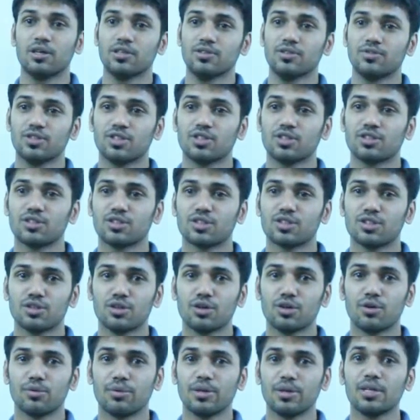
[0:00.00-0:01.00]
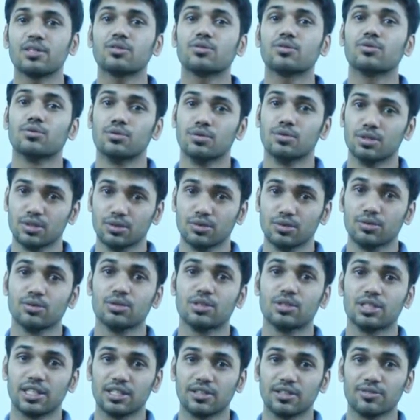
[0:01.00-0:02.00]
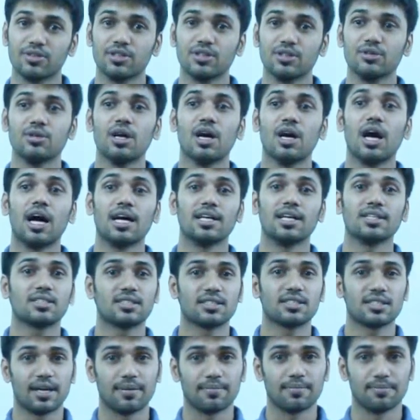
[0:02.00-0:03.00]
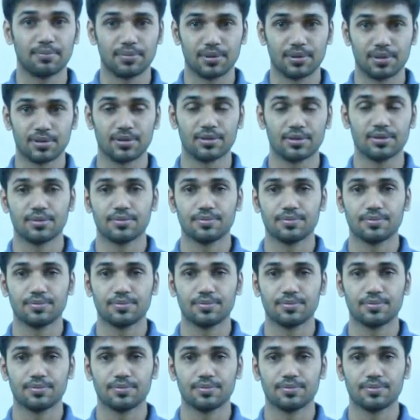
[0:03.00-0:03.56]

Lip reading: If you don't know it, we would give you a sample.